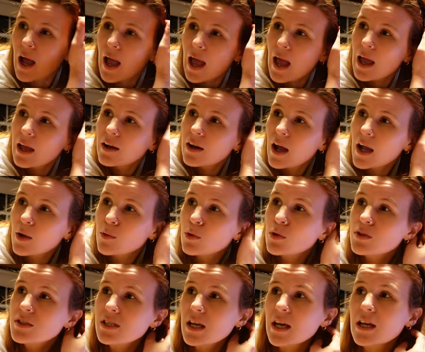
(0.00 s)
And I
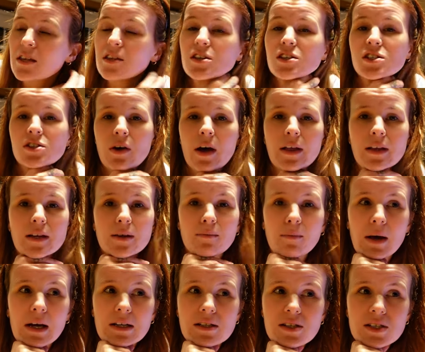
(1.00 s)
will say, the Silent
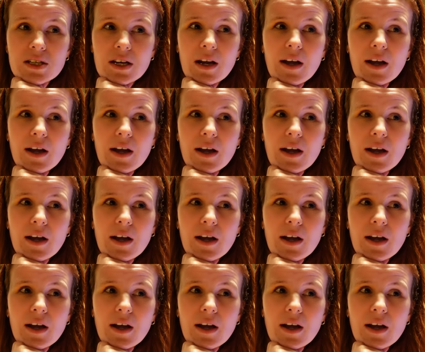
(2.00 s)
Master,